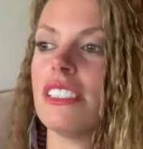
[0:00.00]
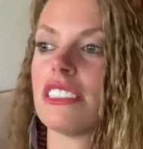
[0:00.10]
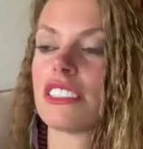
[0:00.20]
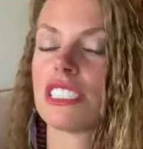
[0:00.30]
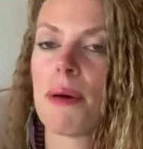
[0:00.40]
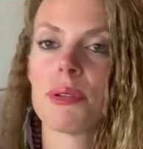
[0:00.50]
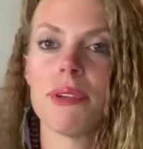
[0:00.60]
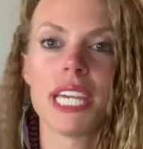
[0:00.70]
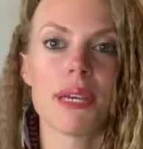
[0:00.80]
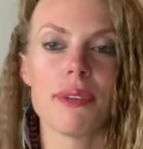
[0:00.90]
strap some
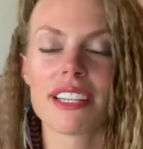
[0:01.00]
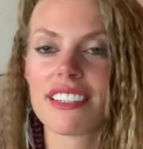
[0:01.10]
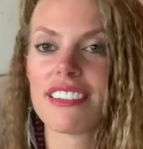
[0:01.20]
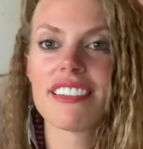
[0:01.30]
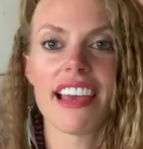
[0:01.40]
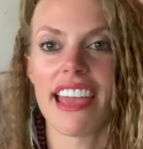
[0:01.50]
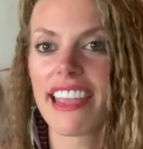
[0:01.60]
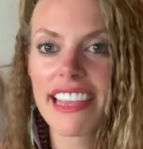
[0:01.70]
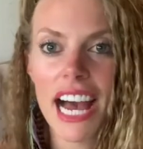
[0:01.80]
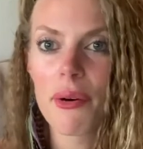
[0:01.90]
hammocks and just
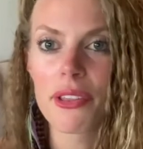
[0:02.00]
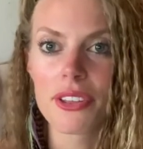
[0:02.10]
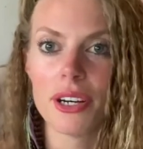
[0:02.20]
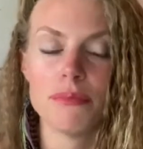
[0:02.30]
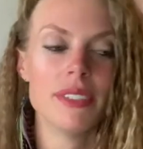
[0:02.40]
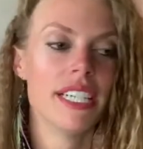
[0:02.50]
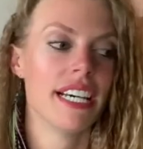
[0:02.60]
hang out with them.